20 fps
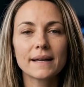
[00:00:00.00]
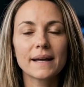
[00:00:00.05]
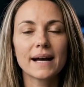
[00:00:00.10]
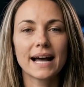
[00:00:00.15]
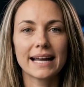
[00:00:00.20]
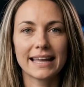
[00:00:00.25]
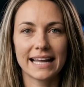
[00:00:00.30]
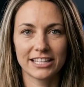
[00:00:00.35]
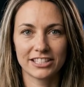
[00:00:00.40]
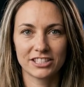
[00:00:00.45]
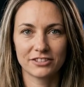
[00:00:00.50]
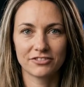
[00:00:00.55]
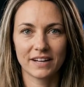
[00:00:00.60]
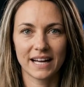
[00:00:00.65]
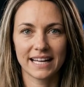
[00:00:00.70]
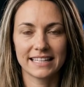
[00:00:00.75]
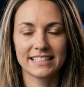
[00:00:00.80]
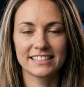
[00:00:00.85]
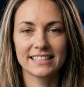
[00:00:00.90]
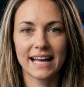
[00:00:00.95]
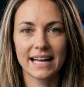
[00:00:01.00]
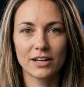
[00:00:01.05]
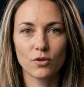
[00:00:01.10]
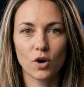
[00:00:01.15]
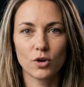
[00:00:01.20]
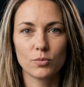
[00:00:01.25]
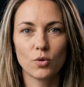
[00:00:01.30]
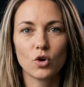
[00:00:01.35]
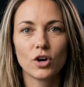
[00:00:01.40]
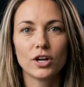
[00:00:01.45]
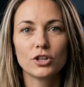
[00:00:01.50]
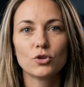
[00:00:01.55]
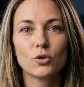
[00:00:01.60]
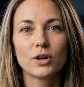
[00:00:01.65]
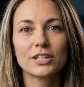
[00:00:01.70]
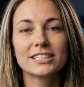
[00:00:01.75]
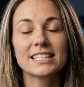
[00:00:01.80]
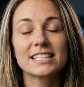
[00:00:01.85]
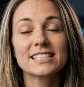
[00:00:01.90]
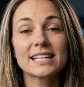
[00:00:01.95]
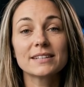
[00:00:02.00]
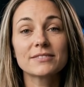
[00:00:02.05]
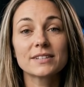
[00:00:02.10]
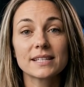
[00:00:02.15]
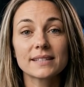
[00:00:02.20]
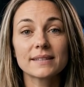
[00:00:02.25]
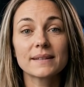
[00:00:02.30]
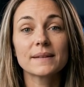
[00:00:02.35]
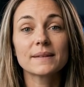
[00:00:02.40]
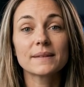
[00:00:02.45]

identifies at 1.27